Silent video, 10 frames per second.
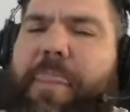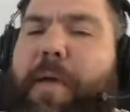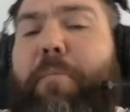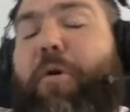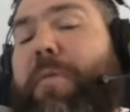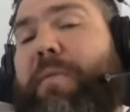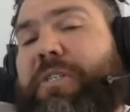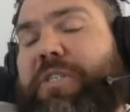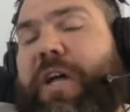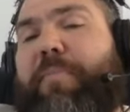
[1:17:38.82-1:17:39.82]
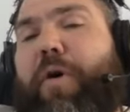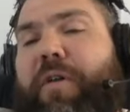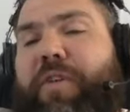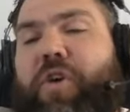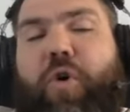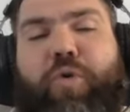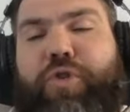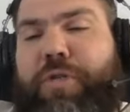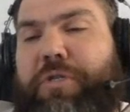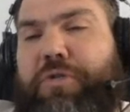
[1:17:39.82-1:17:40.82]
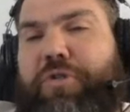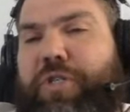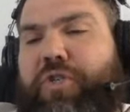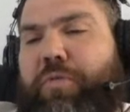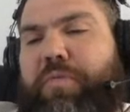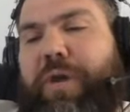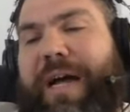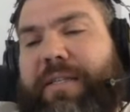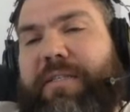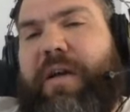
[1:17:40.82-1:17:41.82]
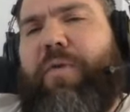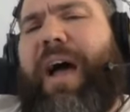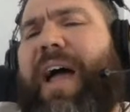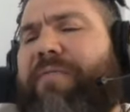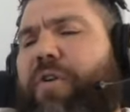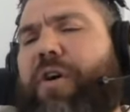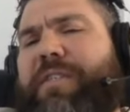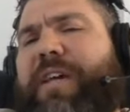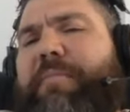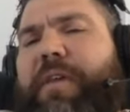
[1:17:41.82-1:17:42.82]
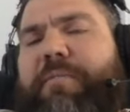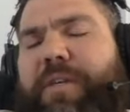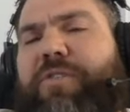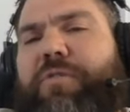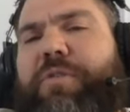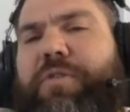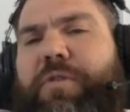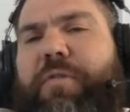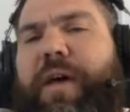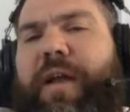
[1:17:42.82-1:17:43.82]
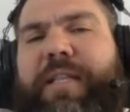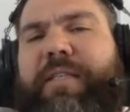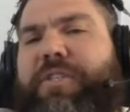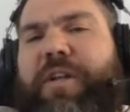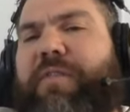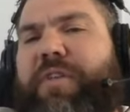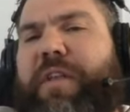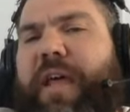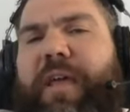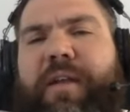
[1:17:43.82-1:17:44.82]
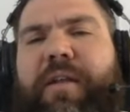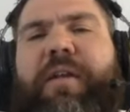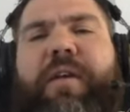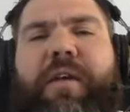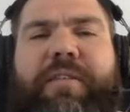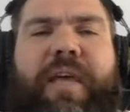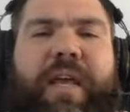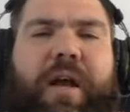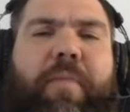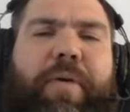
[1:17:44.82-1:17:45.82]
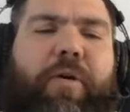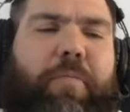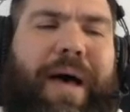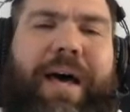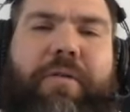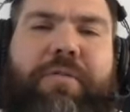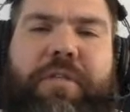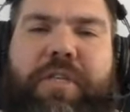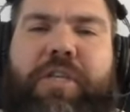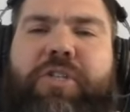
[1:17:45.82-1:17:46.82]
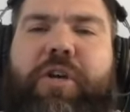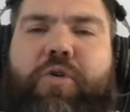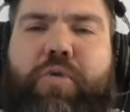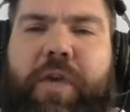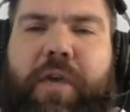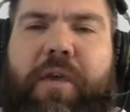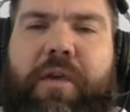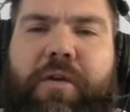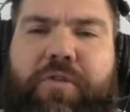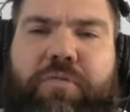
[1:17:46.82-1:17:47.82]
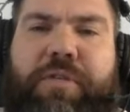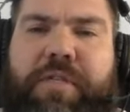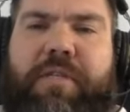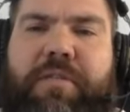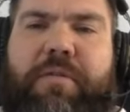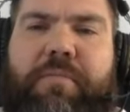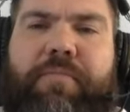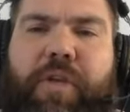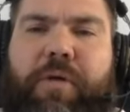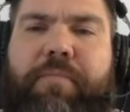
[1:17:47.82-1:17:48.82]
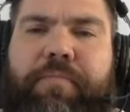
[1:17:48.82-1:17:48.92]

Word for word: Or maybe it's just not part of the culture in the just practice that way. I have a hard time getting my students to do that. I teach it every day, and it's like an uphill battle to teach the uke to resist. You know.